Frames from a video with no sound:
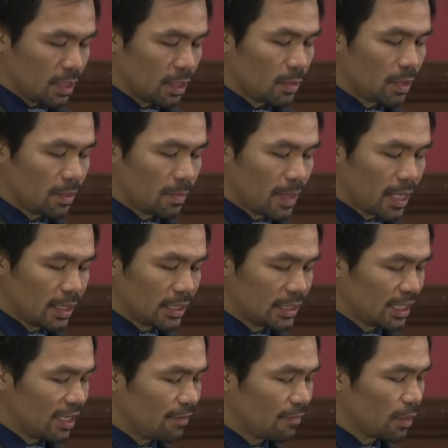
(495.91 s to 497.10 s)
There were
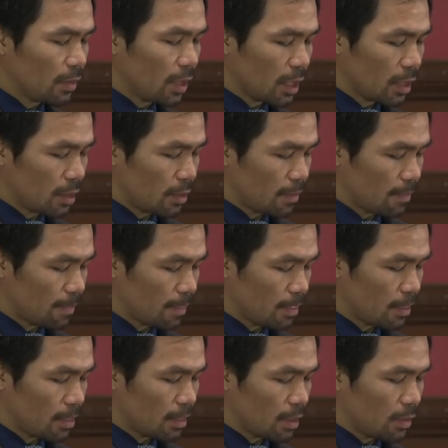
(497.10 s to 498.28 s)
bodies everywhere.
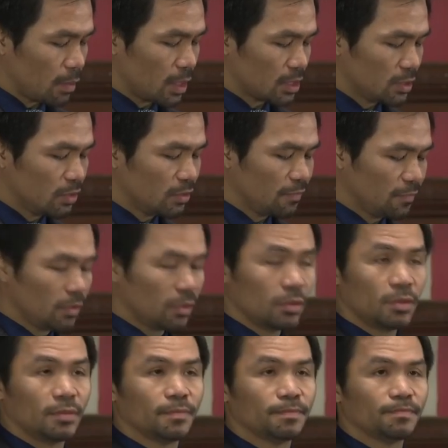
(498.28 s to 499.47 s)
There was no
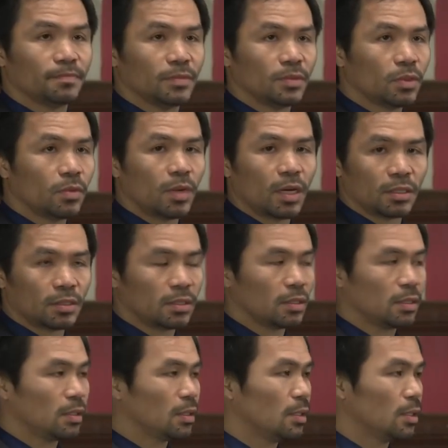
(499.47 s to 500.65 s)
food, no
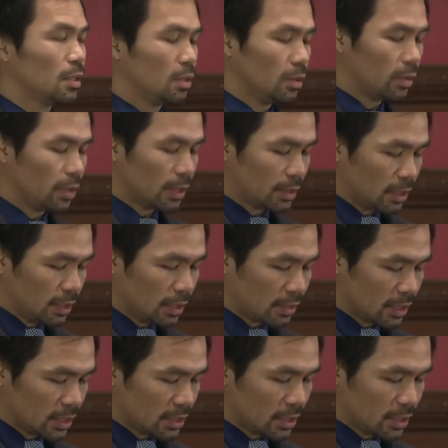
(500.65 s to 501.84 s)
water, no
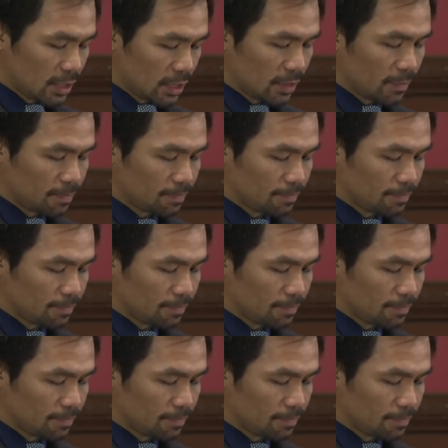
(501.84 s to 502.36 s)
electricity.